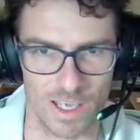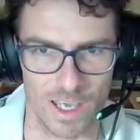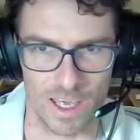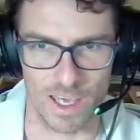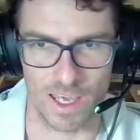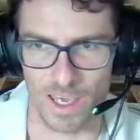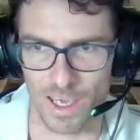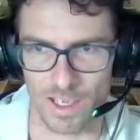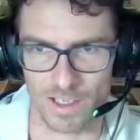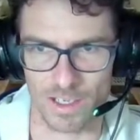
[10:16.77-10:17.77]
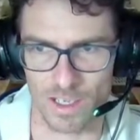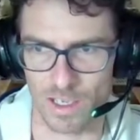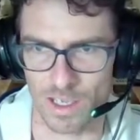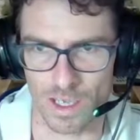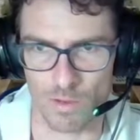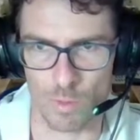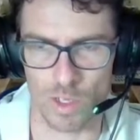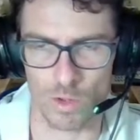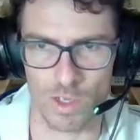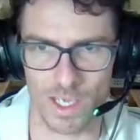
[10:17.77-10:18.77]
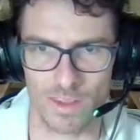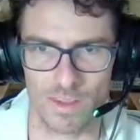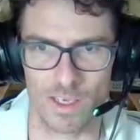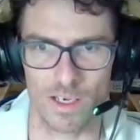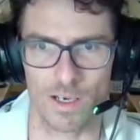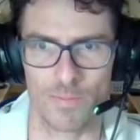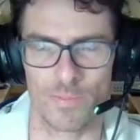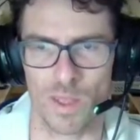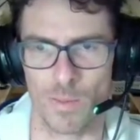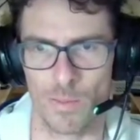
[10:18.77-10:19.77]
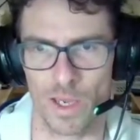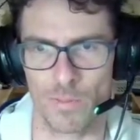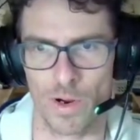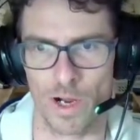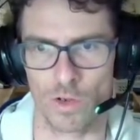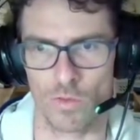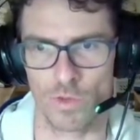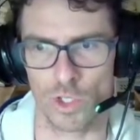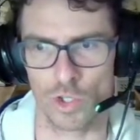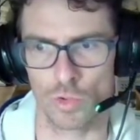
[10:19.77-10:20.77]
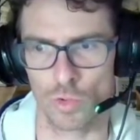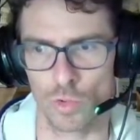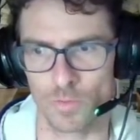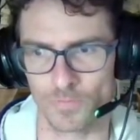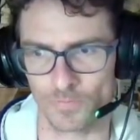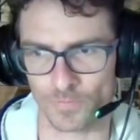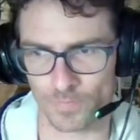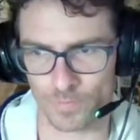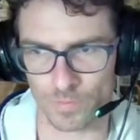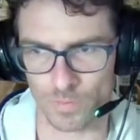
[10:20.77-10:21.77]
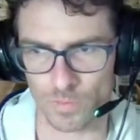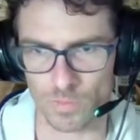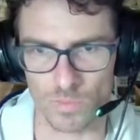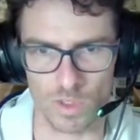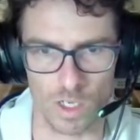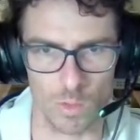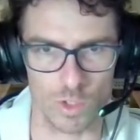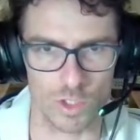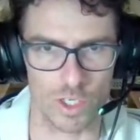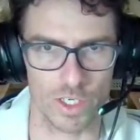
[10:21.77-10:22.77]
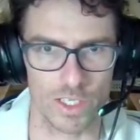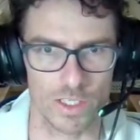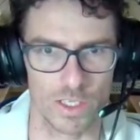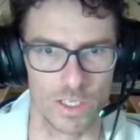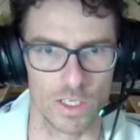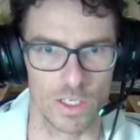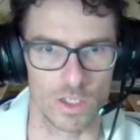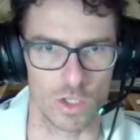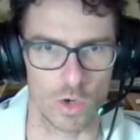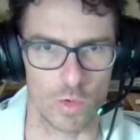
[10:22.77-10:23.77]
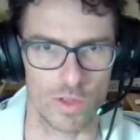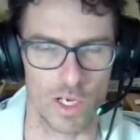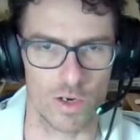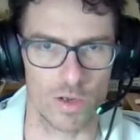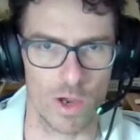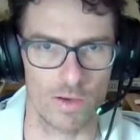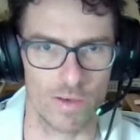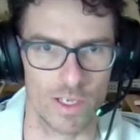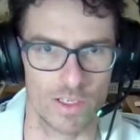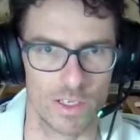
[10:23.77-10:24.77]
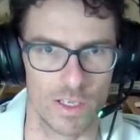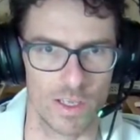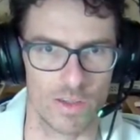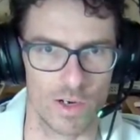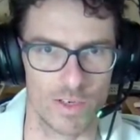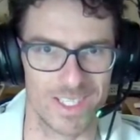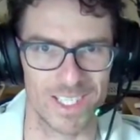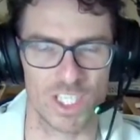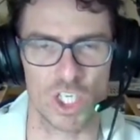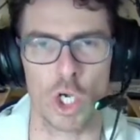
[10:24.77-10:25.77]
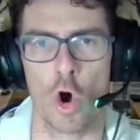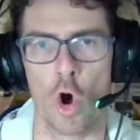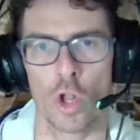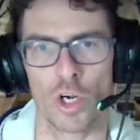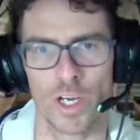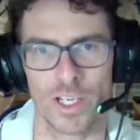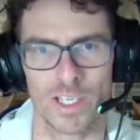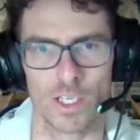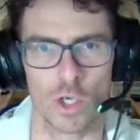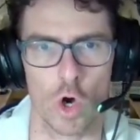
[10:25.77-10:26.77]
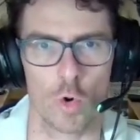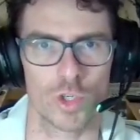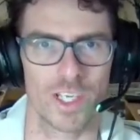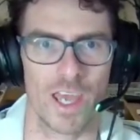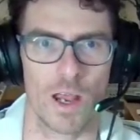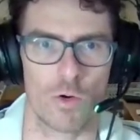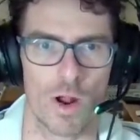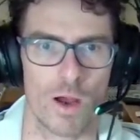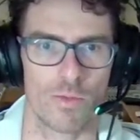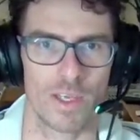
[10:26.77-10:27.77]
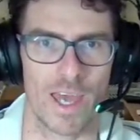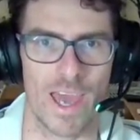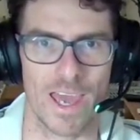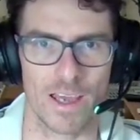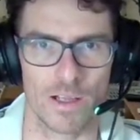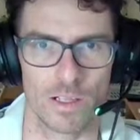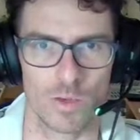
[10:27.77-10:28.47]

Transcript: And if we look at the back part of the shoe, I will turn it. So there you have it. There is this collar that goes around the ankle.